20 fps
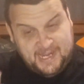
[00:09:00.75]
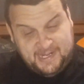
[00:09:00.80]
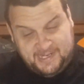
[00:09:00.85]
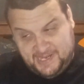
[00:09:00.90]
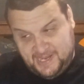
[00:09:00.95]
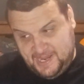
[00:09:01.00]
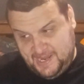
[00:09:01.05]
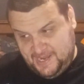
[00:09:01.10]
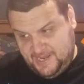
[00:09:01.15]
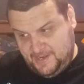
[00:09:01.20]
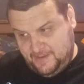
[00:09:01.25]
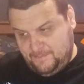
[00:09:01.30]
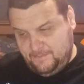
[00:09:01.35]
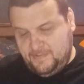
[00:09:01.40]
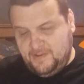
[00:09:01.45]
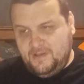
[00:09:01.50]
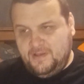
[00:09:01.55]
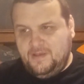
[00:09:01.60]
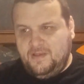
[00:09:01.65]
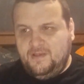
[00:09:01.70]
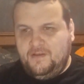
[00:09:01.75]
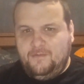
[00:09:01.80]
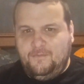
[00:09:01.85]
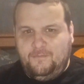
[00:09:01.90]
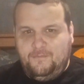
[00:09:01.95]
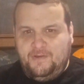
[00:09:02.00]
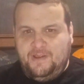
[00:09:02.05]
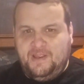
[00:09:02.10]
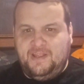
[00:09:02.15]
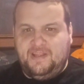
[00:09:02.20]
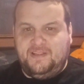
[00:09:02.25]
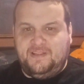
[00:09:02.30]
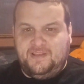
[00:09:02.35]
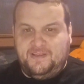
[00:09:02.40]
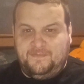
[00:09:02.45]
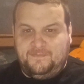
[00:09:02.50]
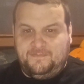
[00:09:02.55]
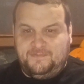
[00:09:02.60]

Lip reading: a game. Red of